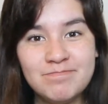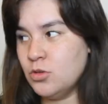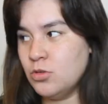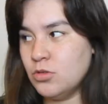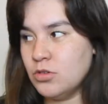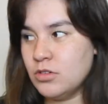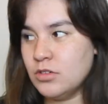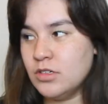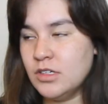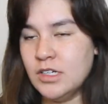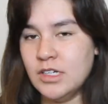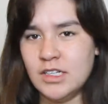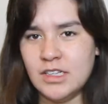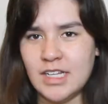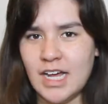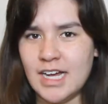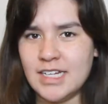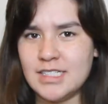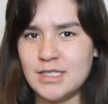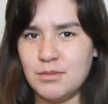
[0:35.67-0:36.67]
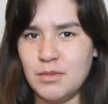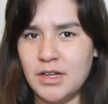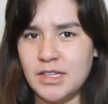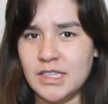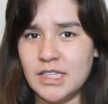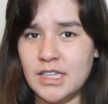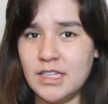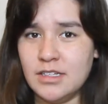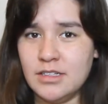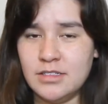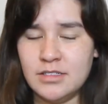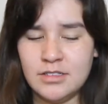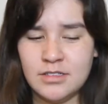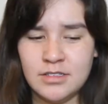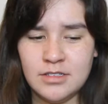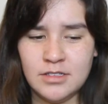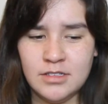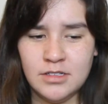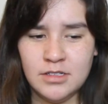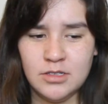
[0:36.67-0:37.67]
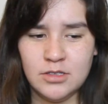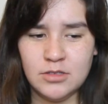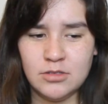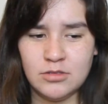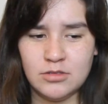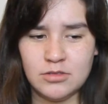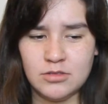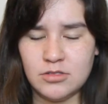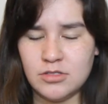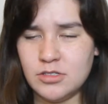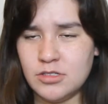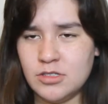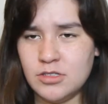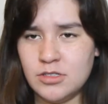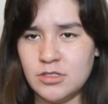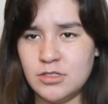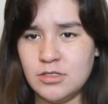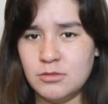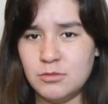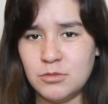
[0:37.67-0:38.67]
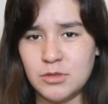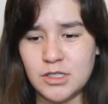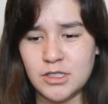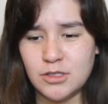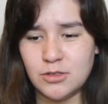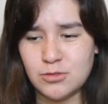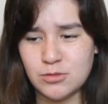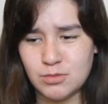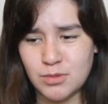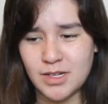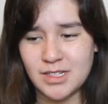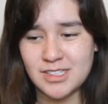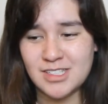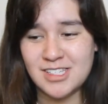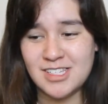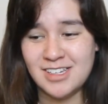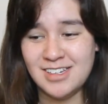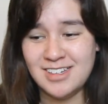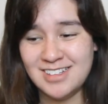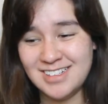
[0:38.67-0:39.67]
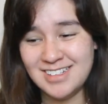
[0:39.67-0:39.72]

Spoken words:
Or last month. Or one of those months.